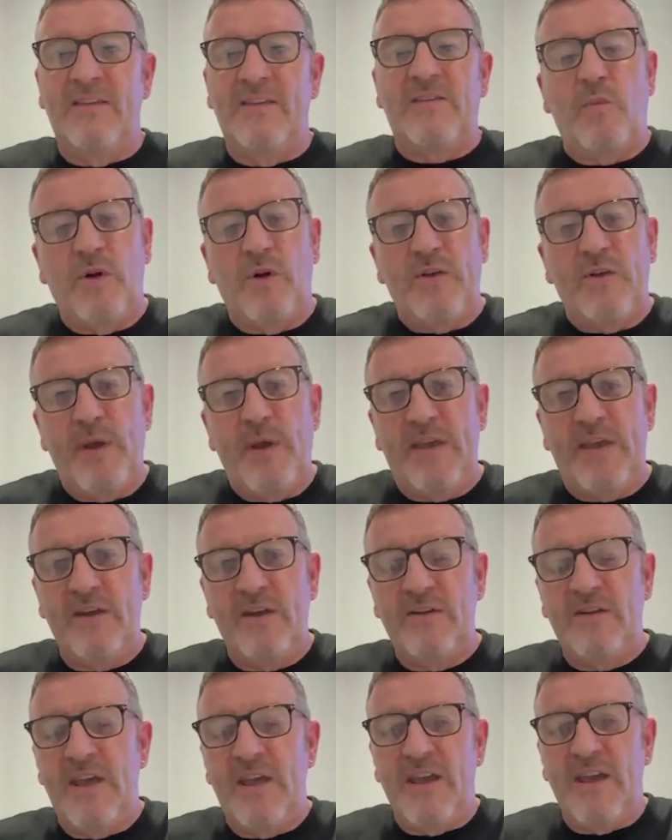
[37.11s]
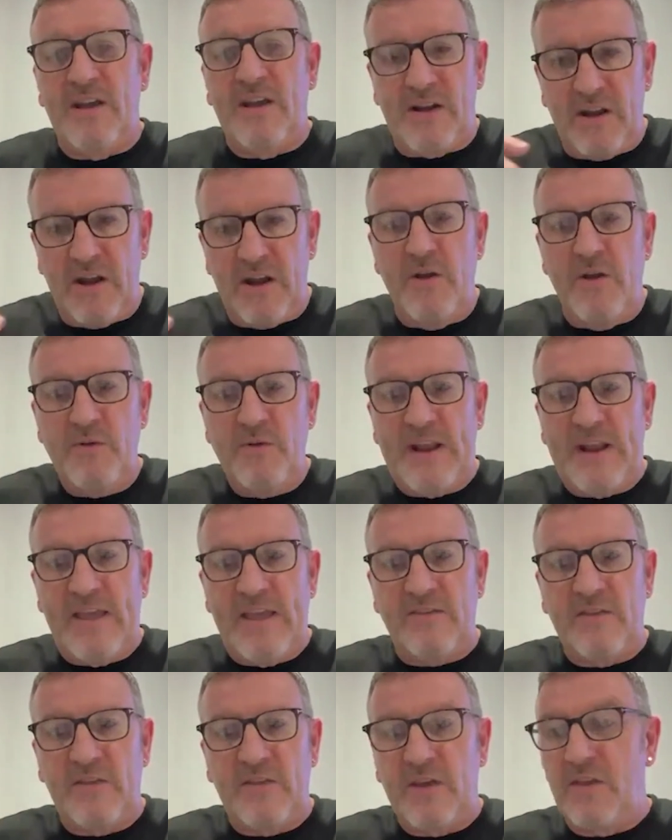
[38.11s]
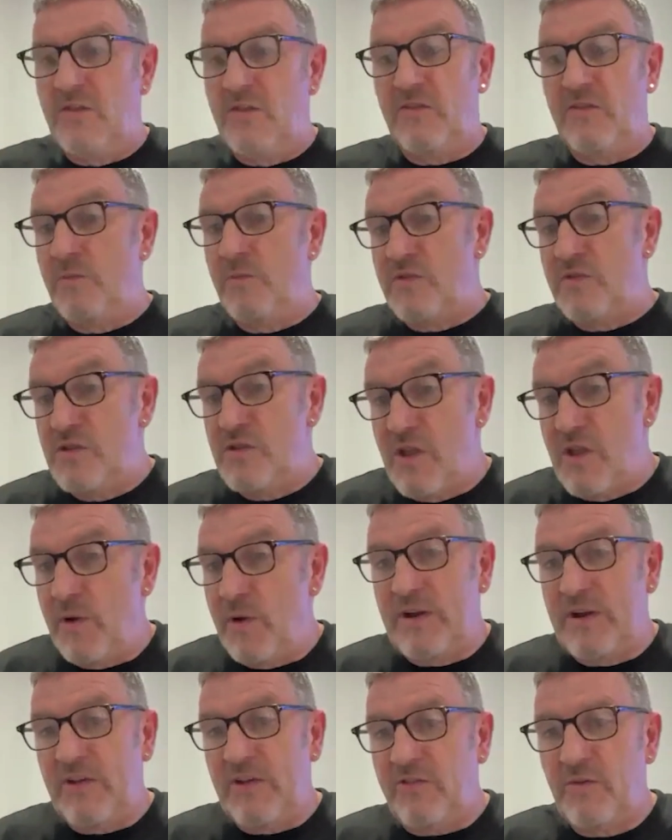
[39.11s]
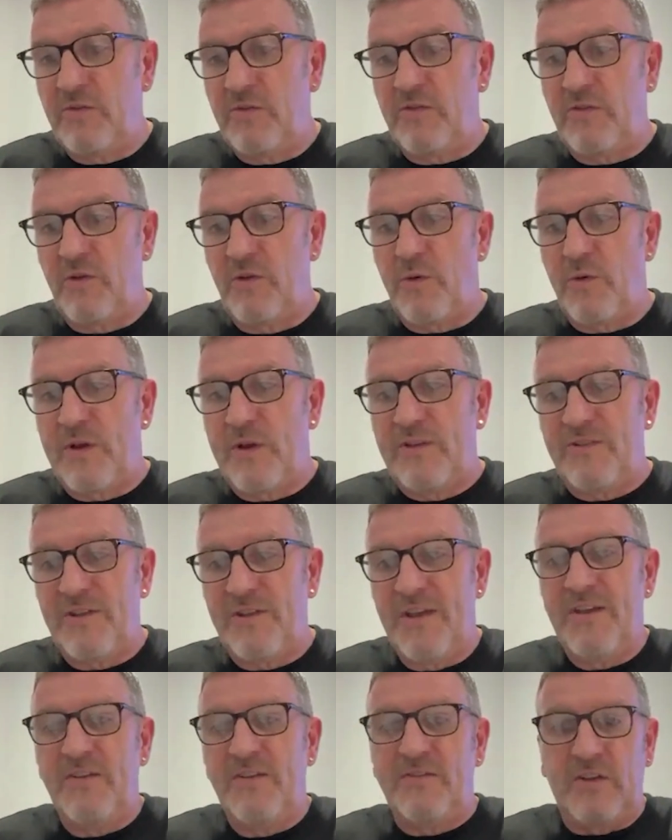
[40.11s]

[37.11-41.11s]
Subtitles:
So what if we could clone data that consumes no additional storage